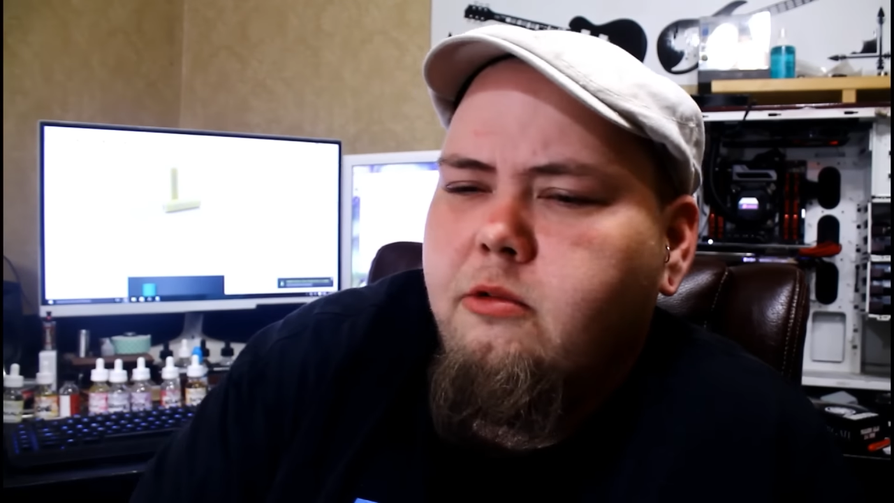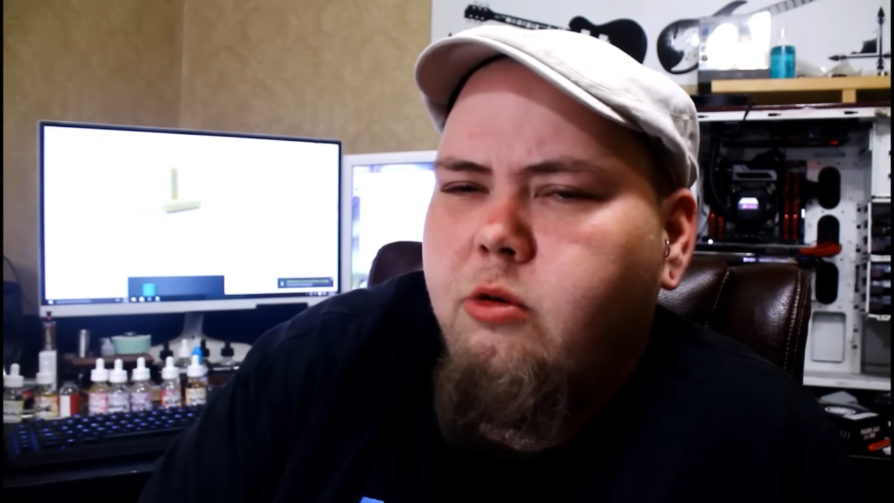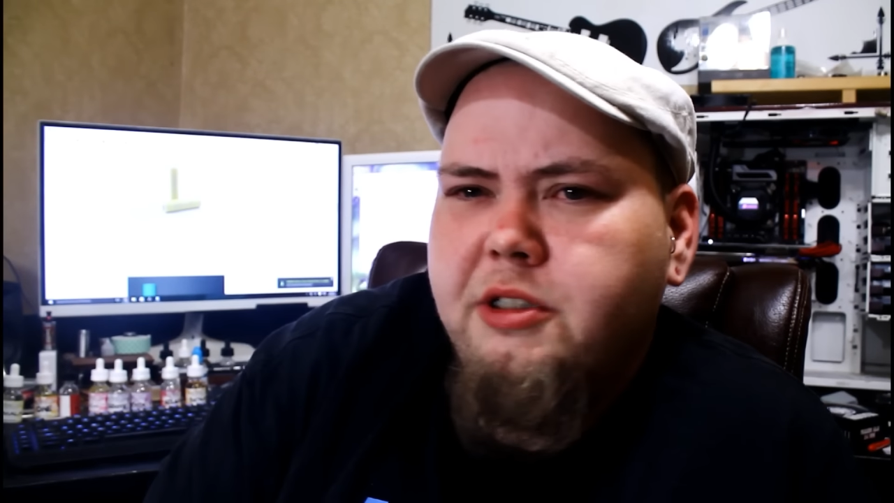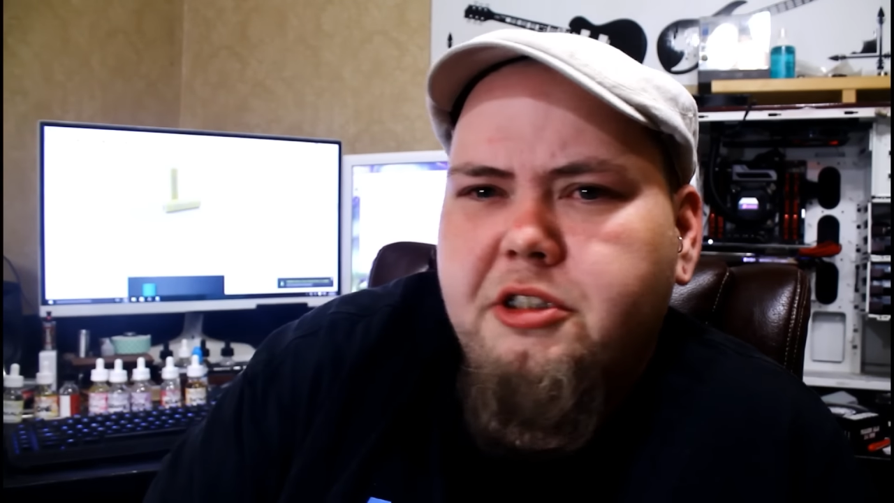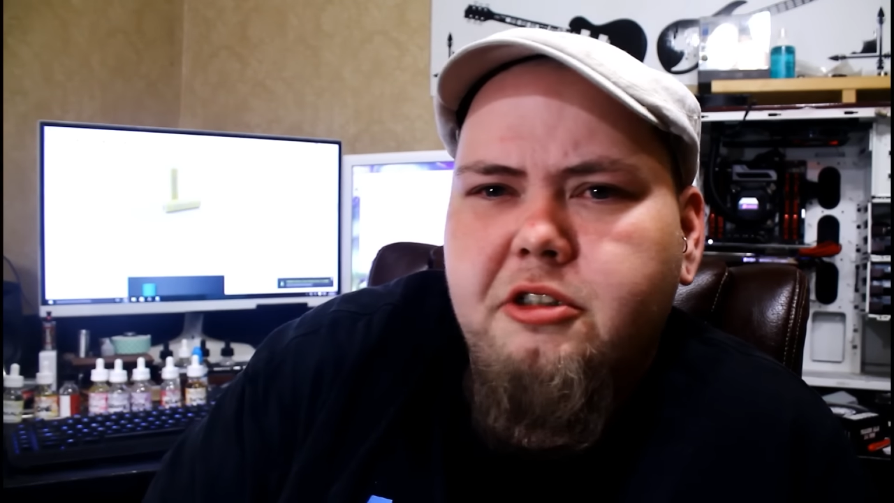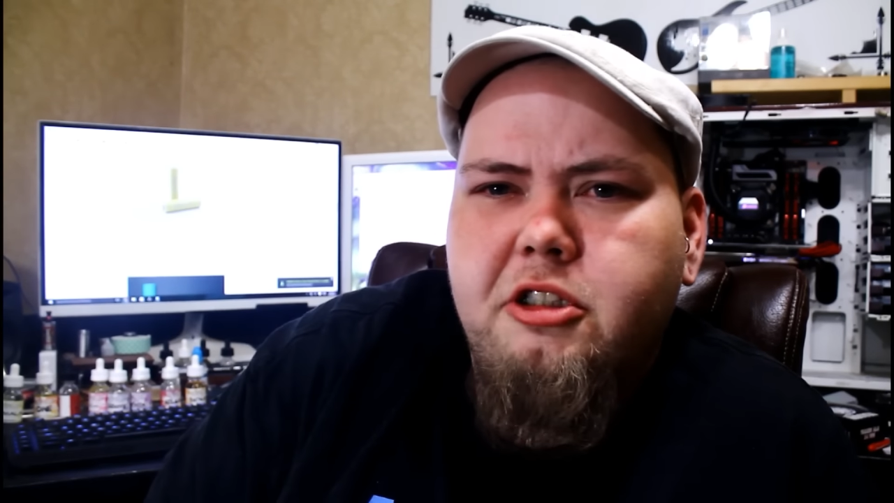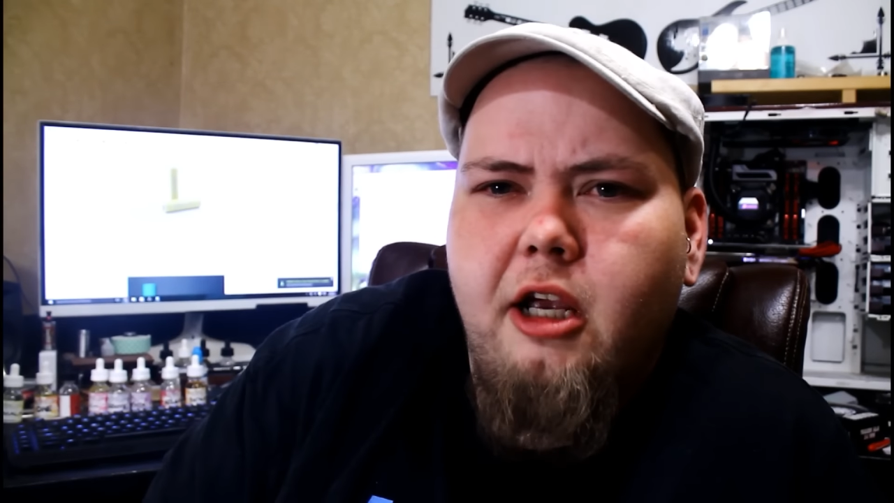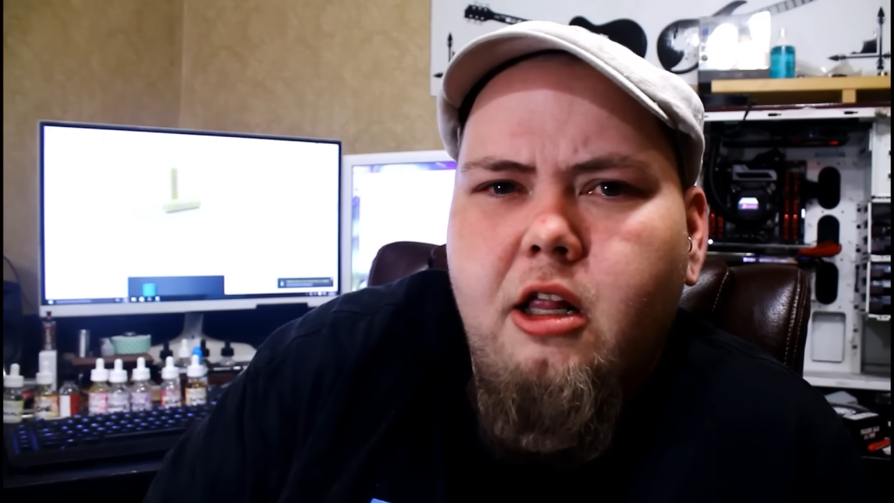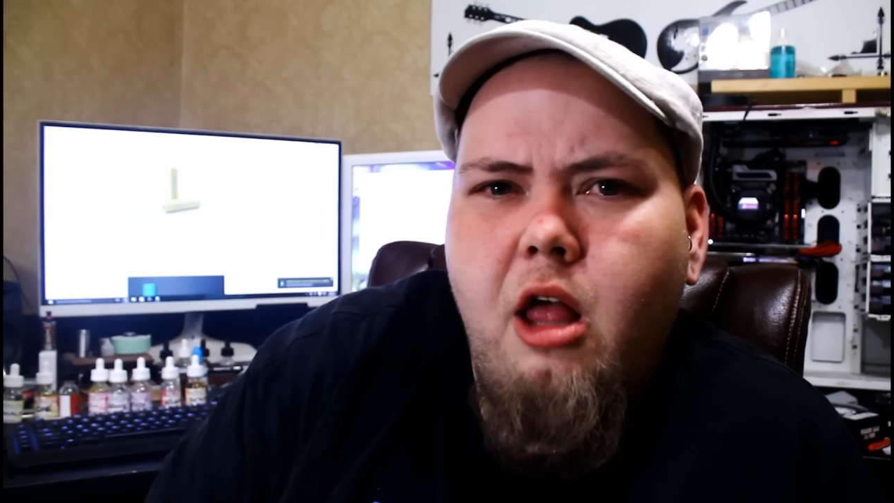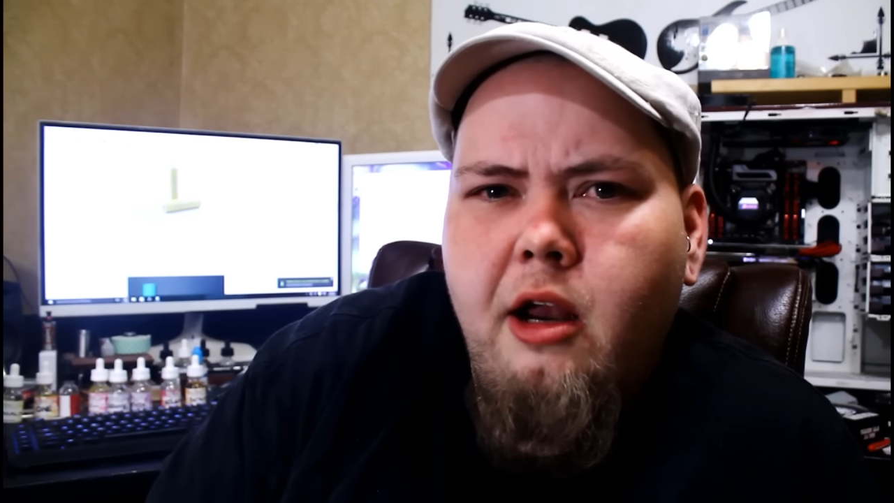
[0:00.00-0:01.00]
twisted
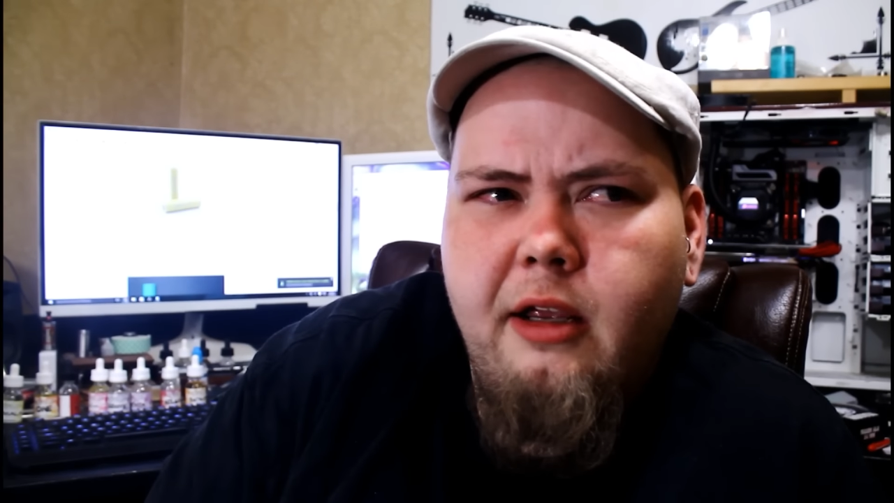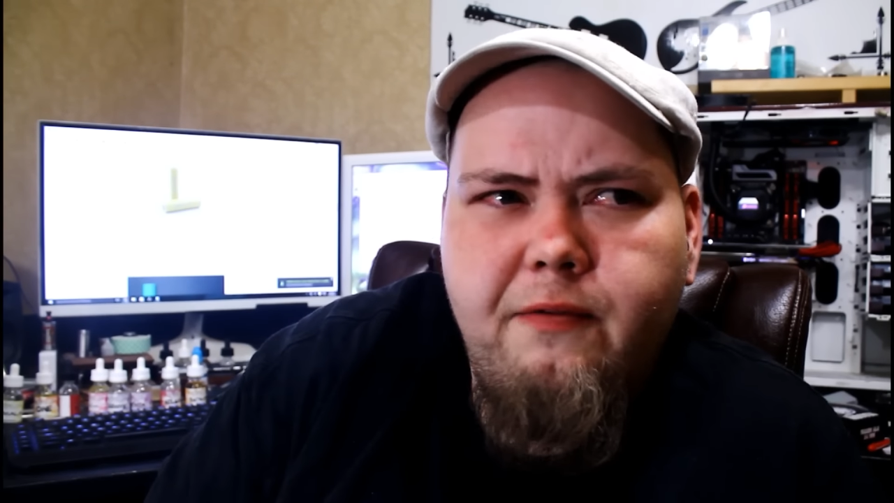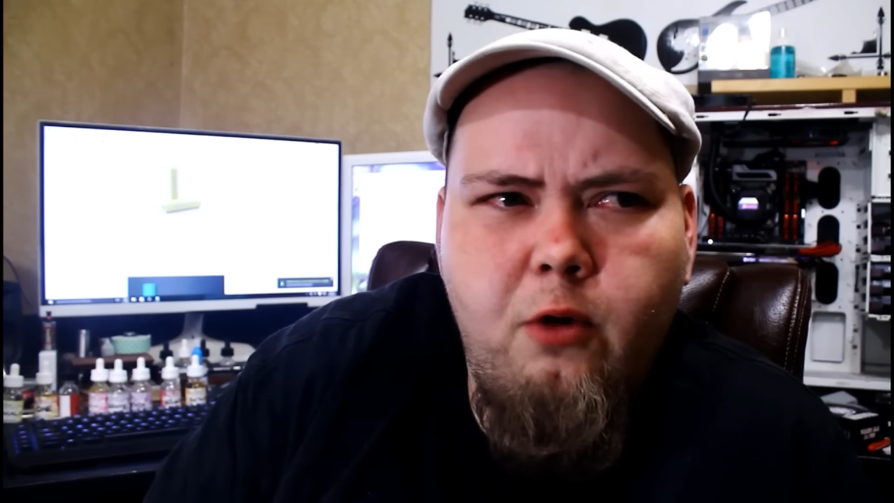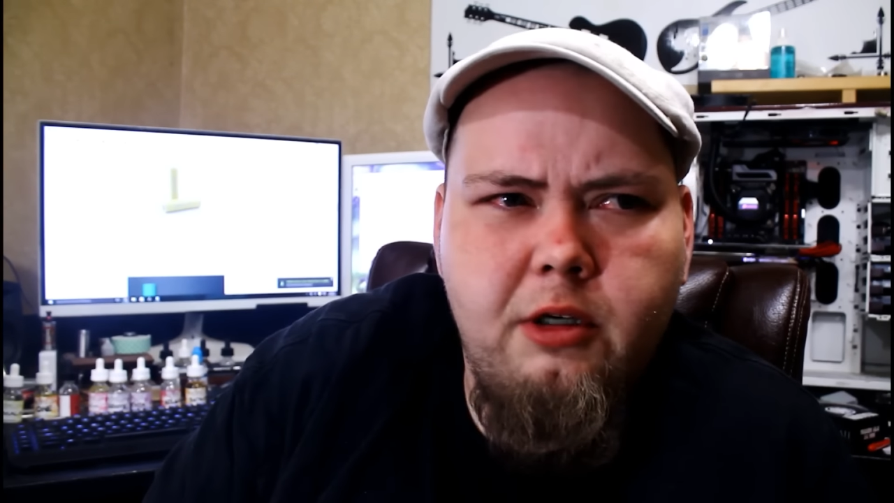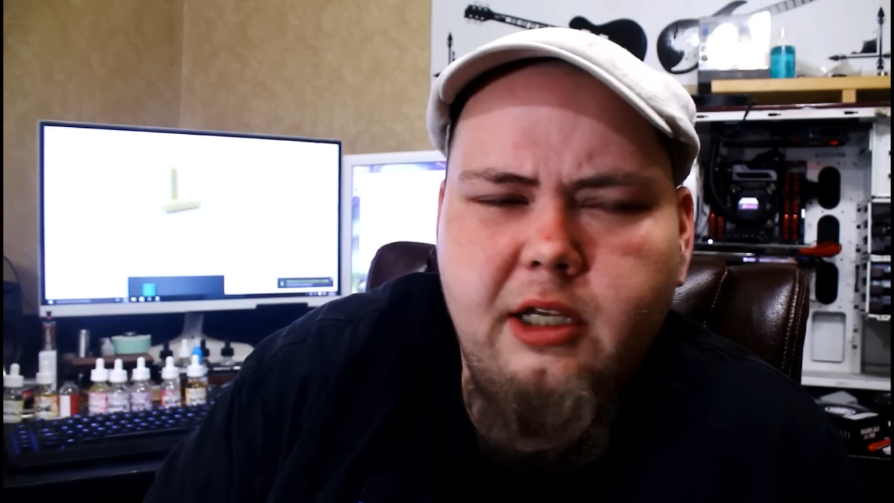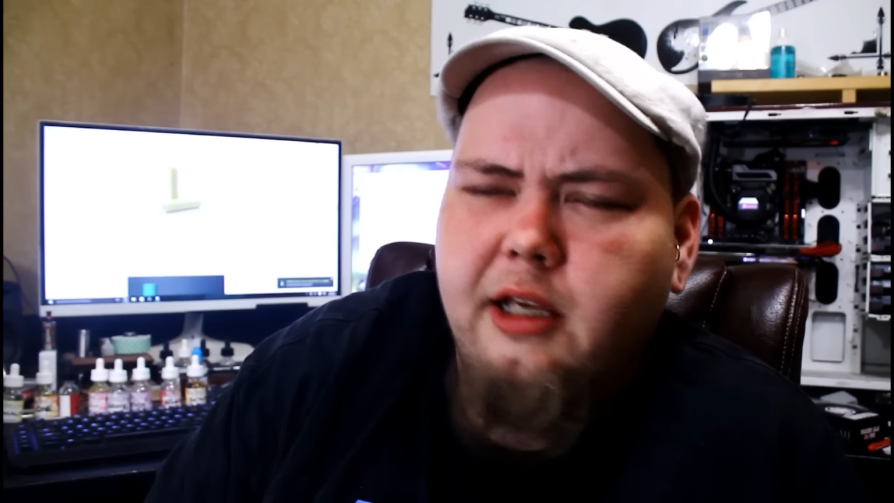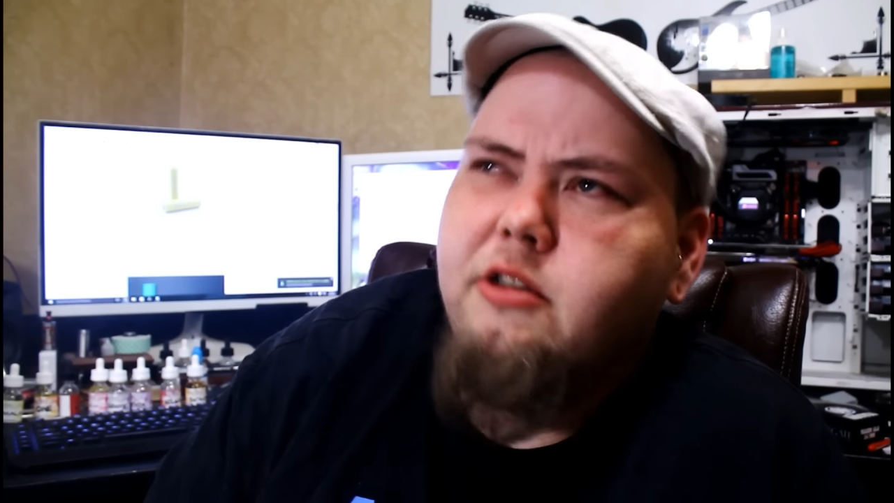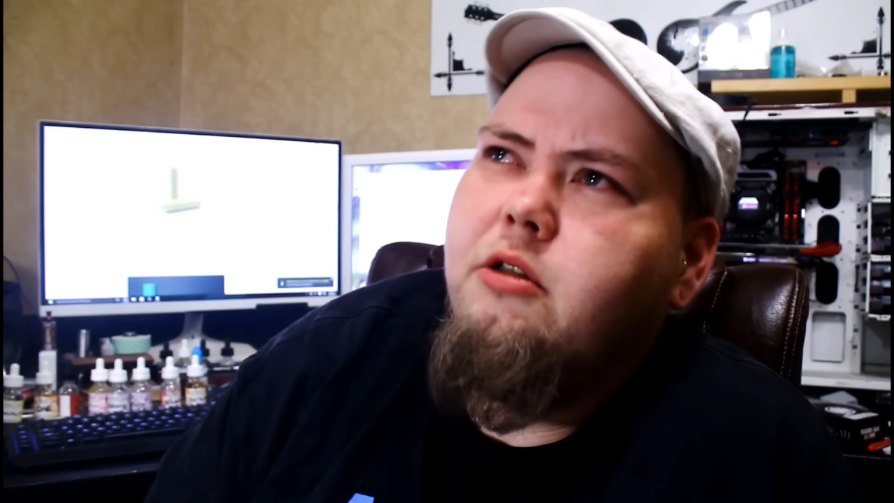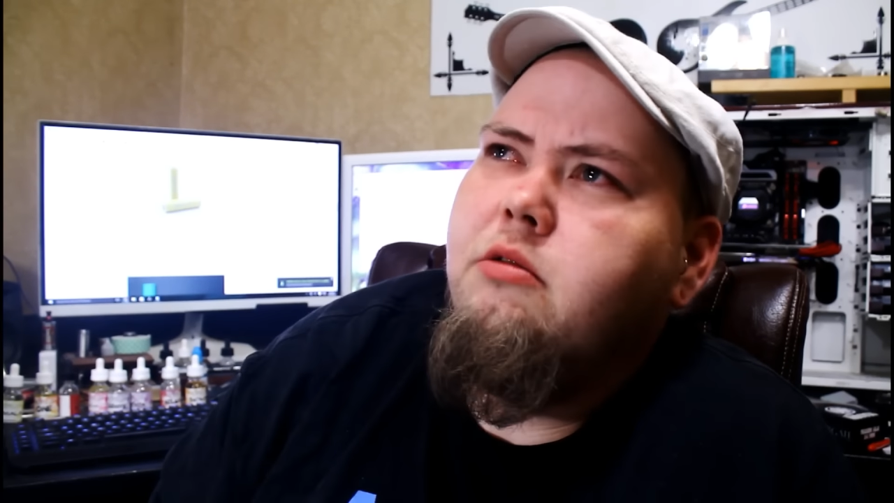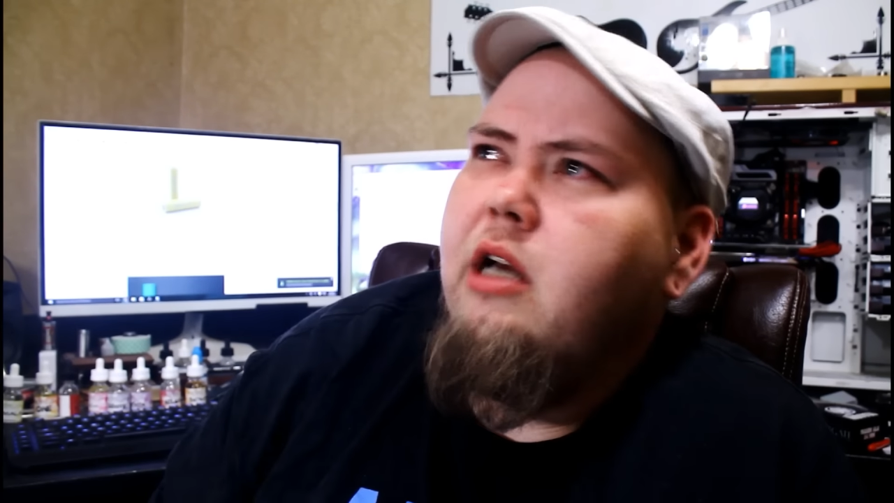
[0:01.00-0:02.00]
cyclonic
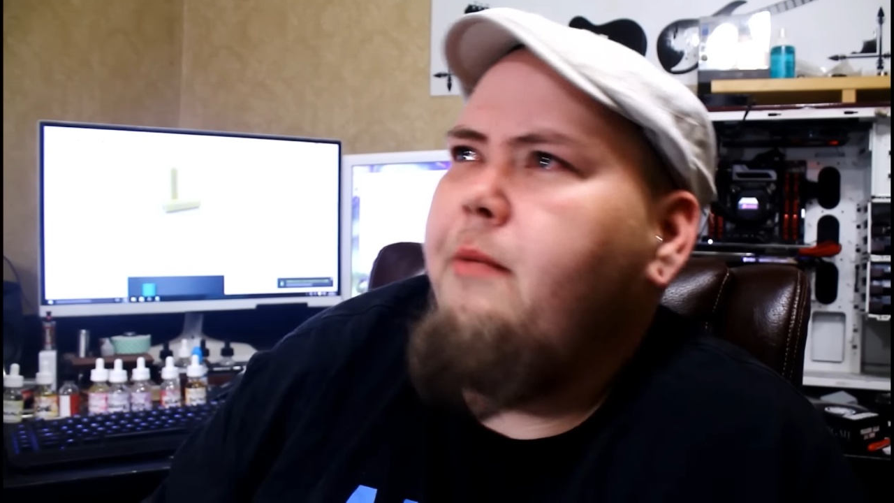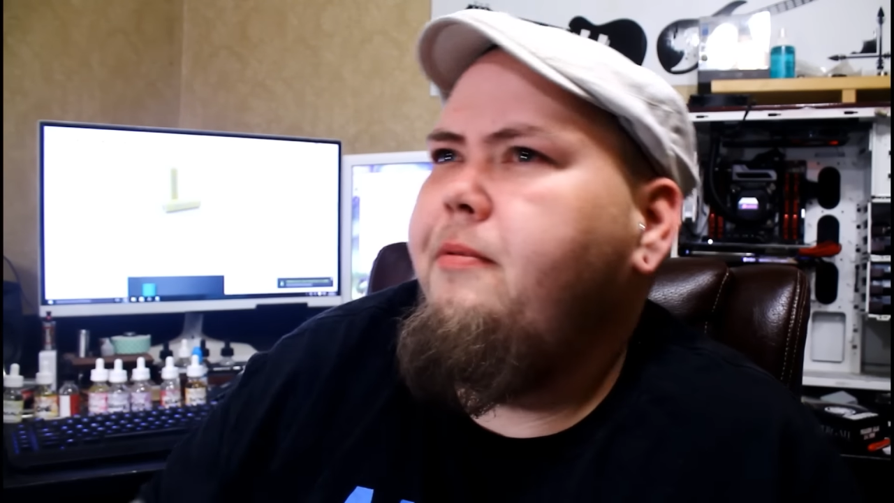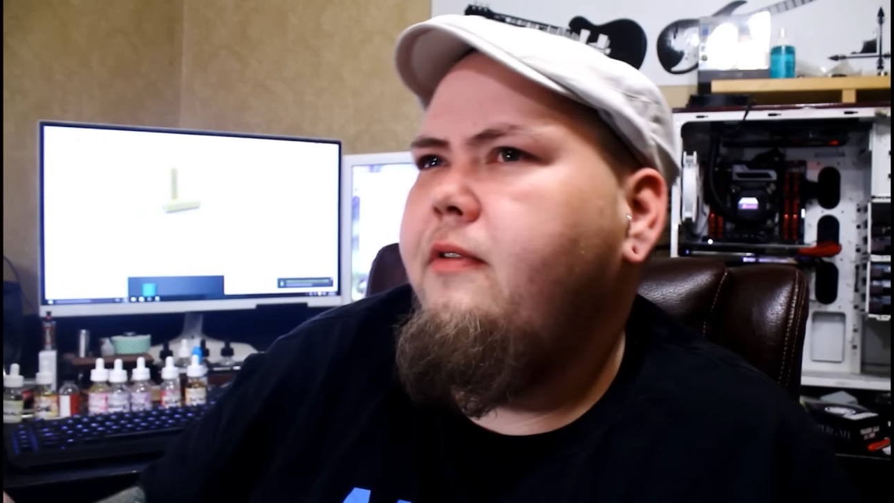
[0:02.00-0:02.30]
vortex on top